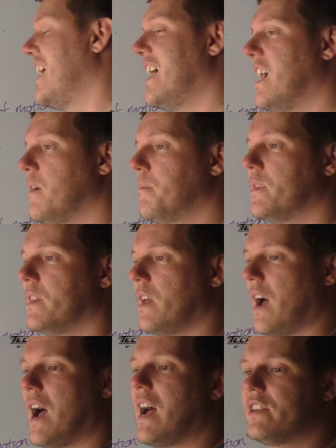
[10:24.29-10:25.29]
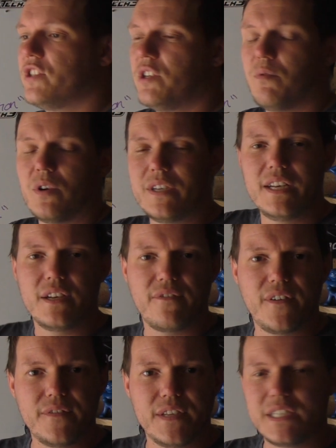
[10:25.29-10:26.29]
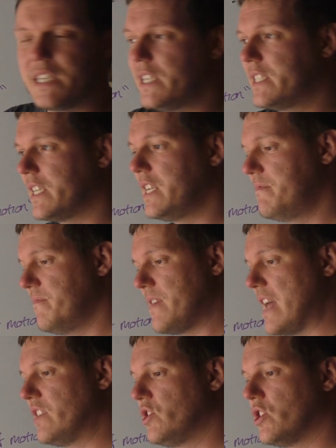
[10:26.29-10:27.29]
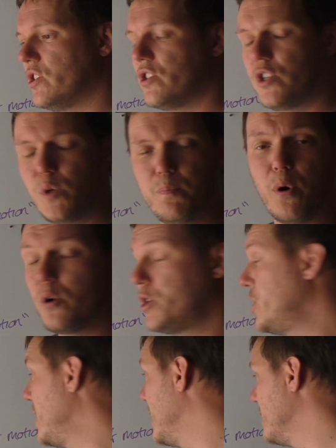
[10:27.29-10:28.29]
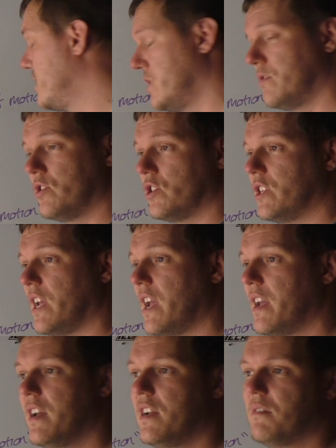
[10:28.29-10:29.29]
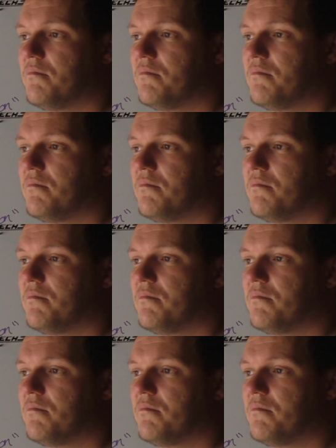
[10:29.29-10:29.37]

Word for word: Um, and you only need a 50cc engine to push it to just say